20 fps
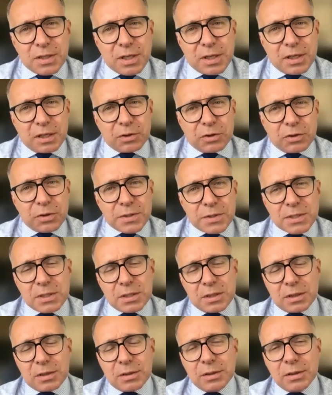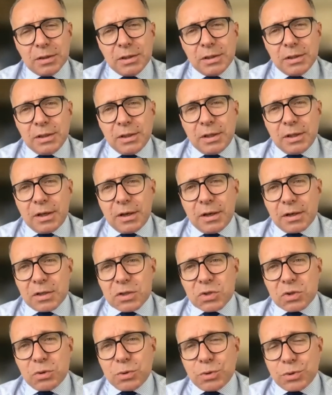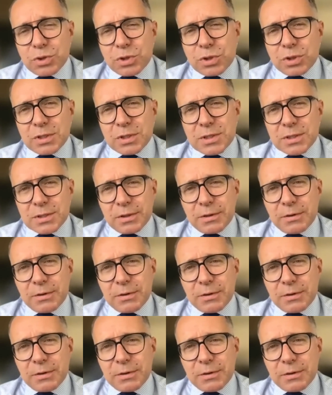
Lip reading: diagnostic solutions.